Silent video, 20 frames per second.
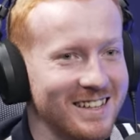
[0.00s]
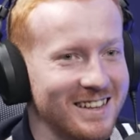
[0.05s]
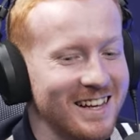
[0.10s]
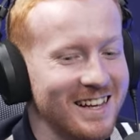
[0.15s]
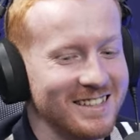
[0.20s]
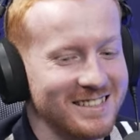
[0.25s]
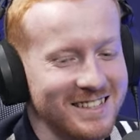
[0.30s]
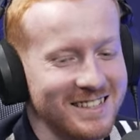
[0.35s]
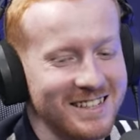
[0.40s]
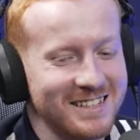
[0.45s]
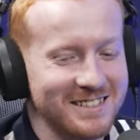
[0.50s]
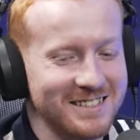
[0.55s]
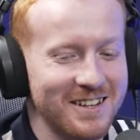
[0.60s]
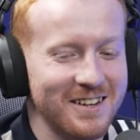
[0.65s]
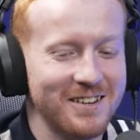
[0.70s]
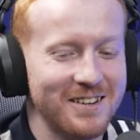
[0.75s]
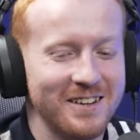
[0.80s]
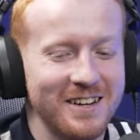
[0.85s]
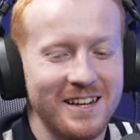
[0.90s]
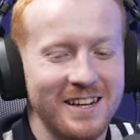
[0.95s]
That's it.
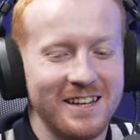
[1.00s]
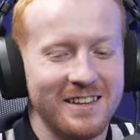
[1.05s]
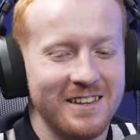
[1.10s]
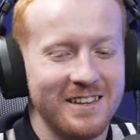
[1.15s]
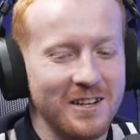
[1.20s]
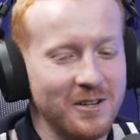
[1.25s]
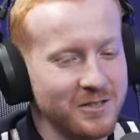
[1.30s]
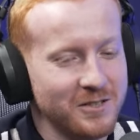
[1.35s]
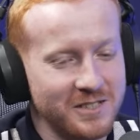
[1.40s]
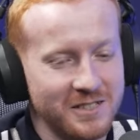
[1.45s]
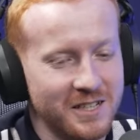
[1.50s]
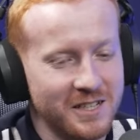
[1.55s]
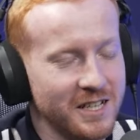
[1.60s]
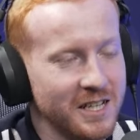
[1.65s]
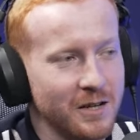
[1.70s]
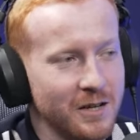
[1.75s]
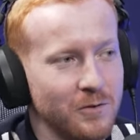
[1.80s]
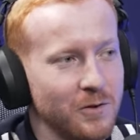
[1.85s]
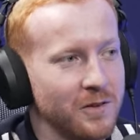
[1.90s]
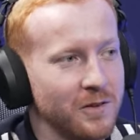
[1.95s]
So they're not just going to
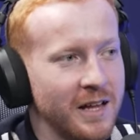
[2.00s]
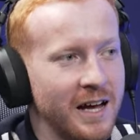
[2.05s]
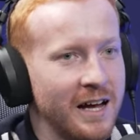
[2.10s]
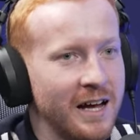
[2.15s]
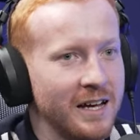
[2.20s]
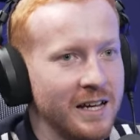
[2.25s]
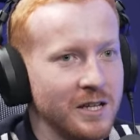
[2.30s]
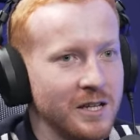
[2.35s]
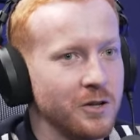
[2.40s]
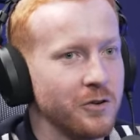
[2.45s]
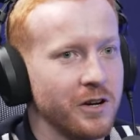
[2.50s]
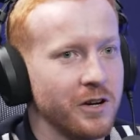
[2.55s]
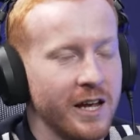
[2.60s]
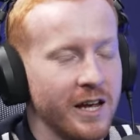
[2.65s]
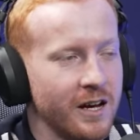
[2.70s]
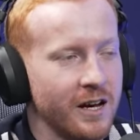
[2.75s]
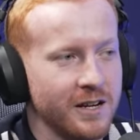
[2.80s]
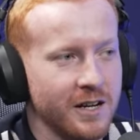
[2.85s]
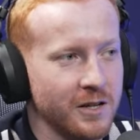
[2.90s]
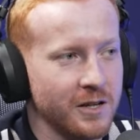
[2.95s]
give you that in your
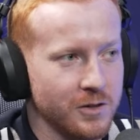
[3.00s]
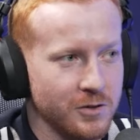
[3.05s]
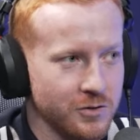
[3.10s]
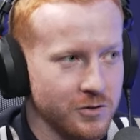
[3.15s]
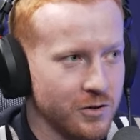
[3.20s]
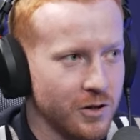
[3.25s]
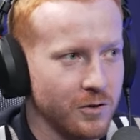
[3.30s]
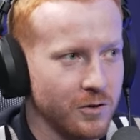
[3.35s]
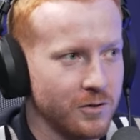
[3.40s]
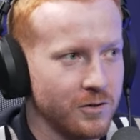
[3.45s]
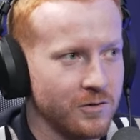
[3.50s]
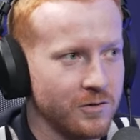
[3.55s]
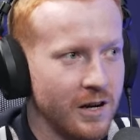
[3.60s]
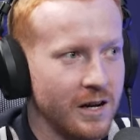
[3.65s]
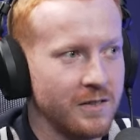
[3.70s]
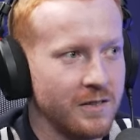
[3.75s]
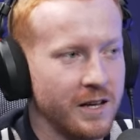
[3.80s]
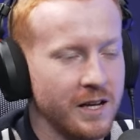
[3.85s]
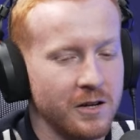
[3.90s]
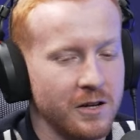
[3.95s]
account uncontrolled,
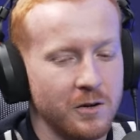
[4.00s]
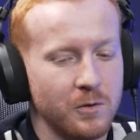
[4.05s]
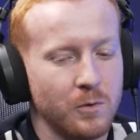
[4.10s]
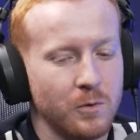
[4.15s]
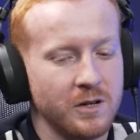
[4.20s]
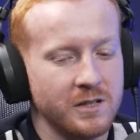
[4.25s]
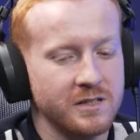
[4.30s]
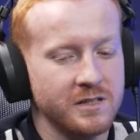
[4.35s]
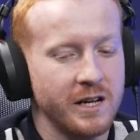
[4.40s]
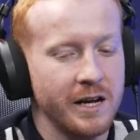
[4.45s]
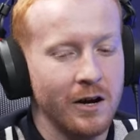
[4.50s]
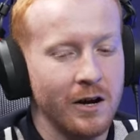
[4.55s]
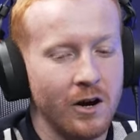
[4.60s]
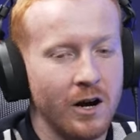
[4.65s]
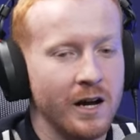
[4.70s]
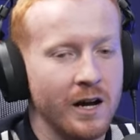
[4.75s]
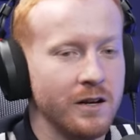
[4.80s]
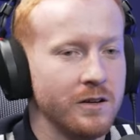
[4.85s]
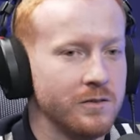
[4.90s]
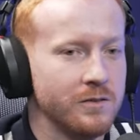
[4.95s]
right? Mm-hmm. They're going to want to say, all
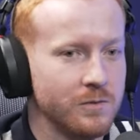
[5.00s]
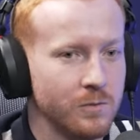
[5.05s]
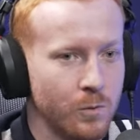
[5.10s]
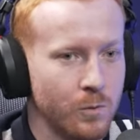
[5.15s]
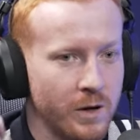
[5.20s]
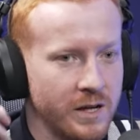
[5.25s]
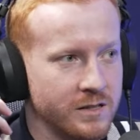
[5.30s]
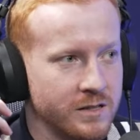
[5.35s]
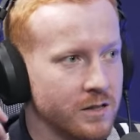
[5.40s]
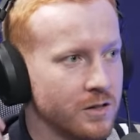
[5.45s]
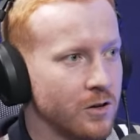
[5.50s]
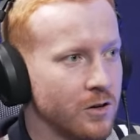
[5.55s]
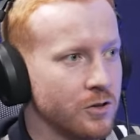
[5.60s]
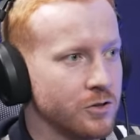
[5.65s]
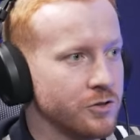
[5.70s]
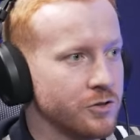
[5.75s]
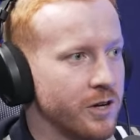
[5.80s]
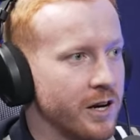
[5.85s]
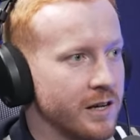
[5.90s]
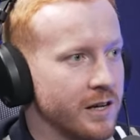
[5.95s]
right, where's the
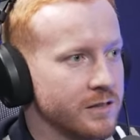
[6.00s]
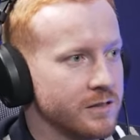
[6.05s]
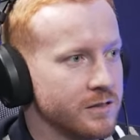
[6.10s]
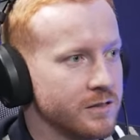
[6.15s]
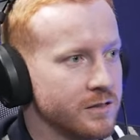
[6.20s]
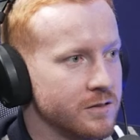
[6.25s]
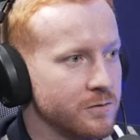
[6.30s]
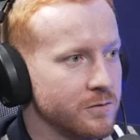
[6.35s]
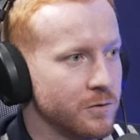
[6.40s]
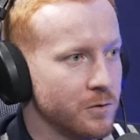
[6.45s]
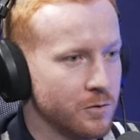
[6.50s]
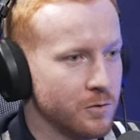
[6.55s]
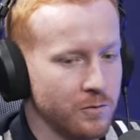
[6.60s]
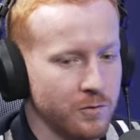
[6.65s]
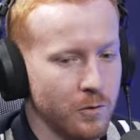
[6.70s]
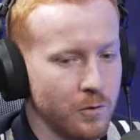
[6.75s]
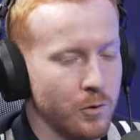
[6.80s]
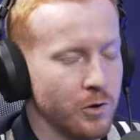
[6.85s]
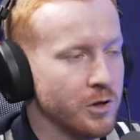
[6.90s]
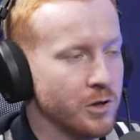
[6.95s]
contract for
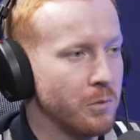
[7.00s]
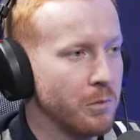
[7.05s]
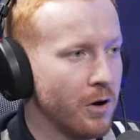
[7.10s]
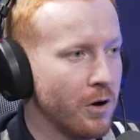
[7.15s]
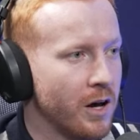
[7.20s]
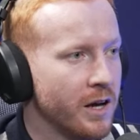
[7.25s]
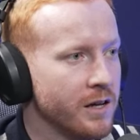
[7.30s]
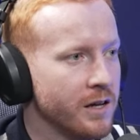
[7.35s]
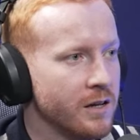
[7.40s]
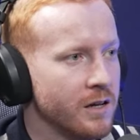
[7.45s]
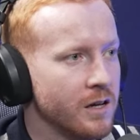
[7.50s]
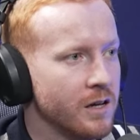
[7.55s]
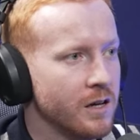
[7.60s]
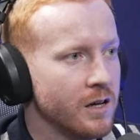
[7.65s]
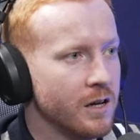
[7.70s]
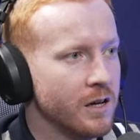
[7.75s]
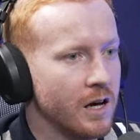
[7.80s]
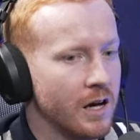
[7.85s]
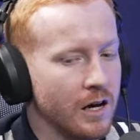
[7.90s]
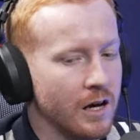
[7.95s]
what you're buying?
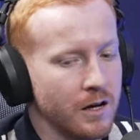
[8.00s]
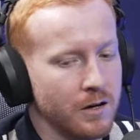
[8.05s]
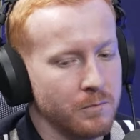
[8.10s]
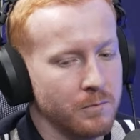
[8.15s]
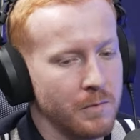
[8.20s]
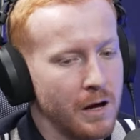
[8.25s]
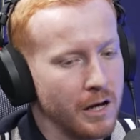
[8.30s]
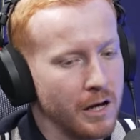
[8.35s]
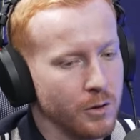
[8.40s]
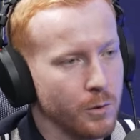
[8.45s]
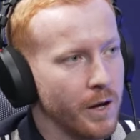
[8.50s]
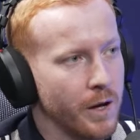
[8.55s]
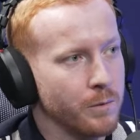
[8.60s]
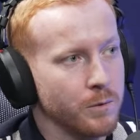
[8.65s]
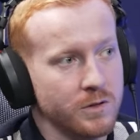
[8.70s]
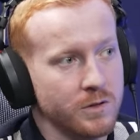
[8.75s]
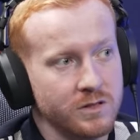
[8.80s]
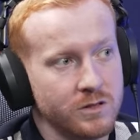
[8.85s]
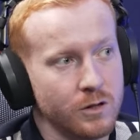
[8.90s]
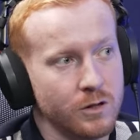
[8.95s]
Are you
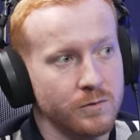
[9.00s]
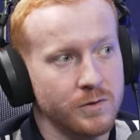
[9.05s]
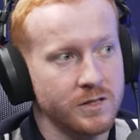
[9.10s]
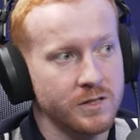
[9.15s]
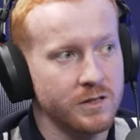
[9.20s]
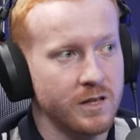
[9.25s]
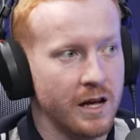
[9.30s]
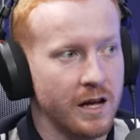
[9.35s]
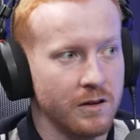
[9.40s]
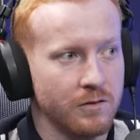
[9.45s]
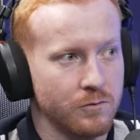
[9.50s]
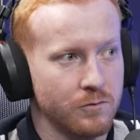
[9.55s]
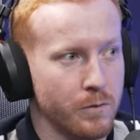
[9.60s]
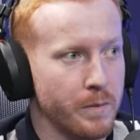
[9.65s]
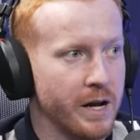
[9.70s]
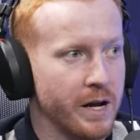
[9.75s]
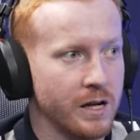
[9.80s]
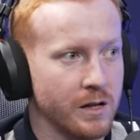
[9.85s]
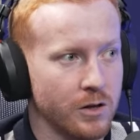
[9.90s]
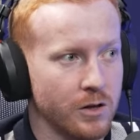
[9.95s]
able to service that
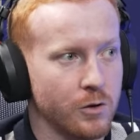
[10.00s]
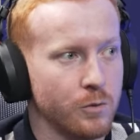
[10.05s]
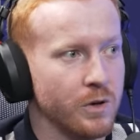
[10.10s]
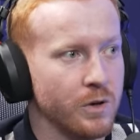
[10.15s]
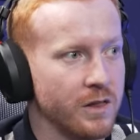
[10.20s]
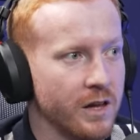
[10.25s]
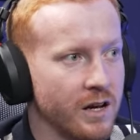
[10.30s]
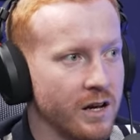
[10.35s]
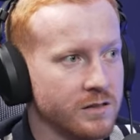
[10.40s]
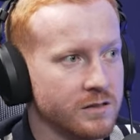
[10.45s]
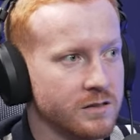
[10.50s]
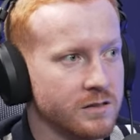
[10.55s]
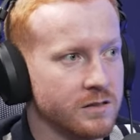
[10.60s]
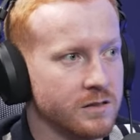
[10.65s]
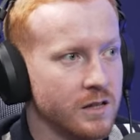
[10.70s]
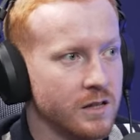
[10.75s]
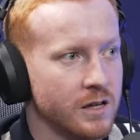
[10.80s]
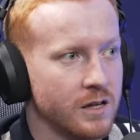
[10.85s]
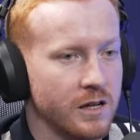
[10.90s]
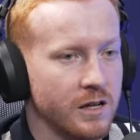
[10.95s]
remaining loan with us?
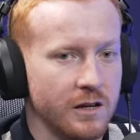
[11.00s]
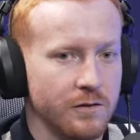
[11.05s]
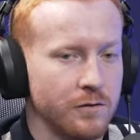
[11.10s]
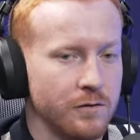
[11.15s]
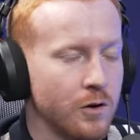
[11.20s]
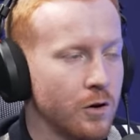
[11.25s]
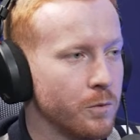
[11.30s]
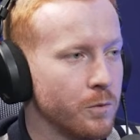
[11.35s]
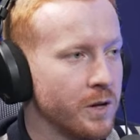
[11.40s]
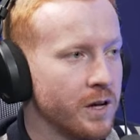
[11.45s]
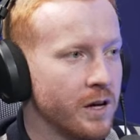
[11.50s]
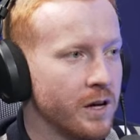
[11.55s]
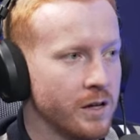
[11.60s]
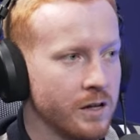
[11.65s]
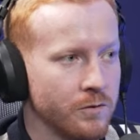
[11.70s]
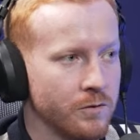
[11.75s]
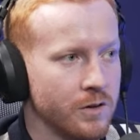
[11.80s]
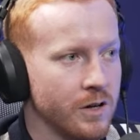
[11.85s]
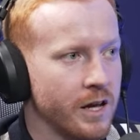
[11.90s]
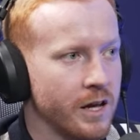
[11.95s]
If not, we can't
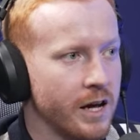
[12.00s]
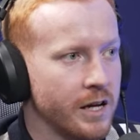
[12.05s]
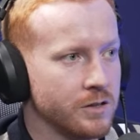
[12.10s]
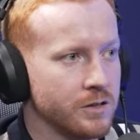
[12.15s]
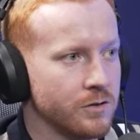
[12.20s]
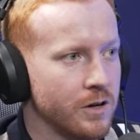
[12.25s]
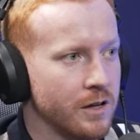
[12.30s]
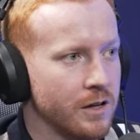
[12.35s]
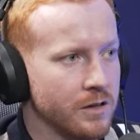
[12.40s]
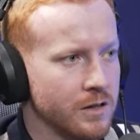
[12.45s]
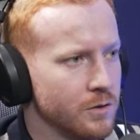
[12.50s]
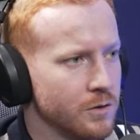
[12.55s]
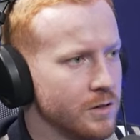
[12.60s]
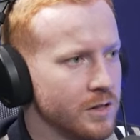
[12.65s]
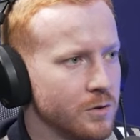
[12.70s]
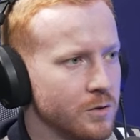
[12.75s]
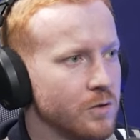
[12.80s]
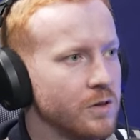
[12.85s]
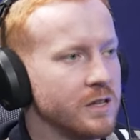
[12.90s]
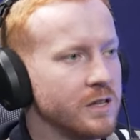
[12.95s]
give you the cash, right?
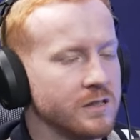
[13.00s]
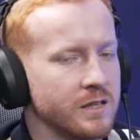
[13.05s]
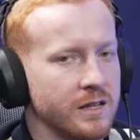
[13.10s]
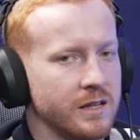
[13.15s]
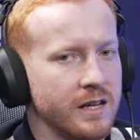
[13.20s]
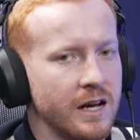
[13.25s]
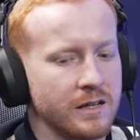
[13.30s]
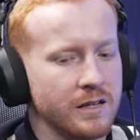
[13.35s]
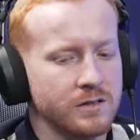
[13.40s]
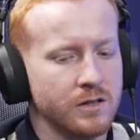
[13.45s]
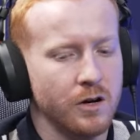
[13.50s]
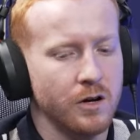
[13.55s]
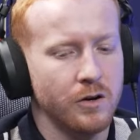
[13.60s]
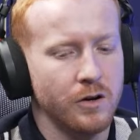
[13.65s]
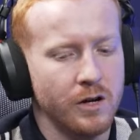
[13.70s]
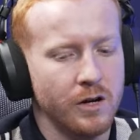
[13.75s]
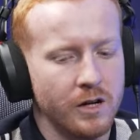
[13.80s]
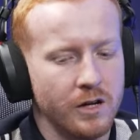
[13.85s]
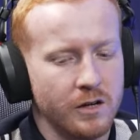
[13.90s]
Little things like that. So